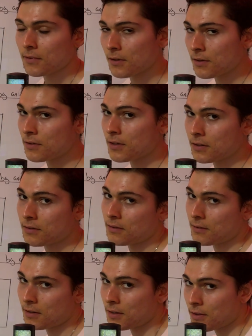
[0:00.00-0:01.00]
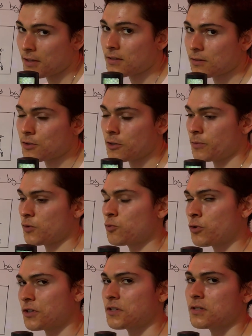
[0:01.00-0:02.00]
In these terms.
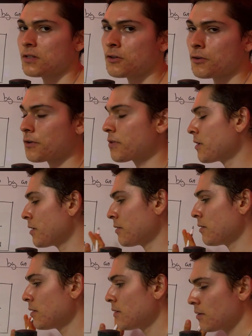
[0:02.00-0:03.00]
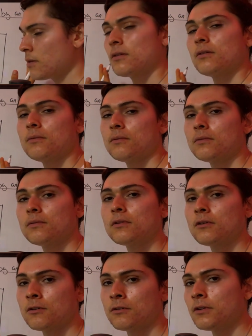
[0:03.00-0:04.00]
Works is another thing
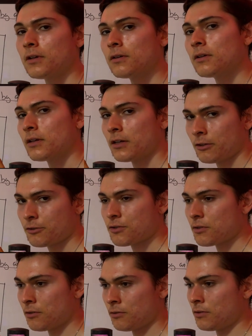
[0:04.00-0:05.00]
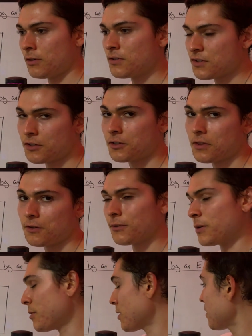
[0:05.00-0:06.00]
on circuit
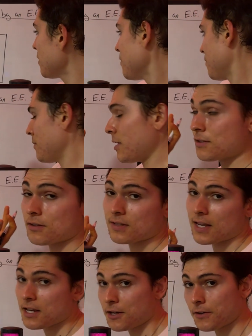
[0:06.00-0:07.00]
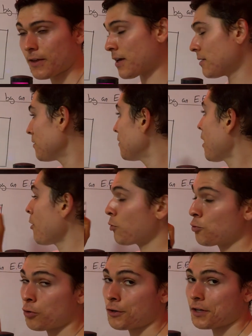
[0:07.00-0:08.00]
theory, but let's just say here that
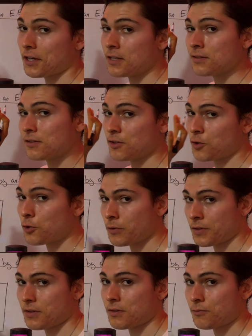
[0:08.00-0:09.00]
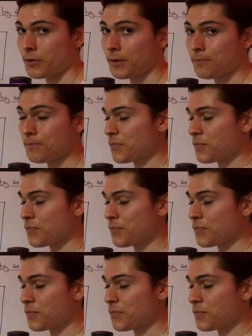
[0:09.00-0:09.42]
our work is the current, right?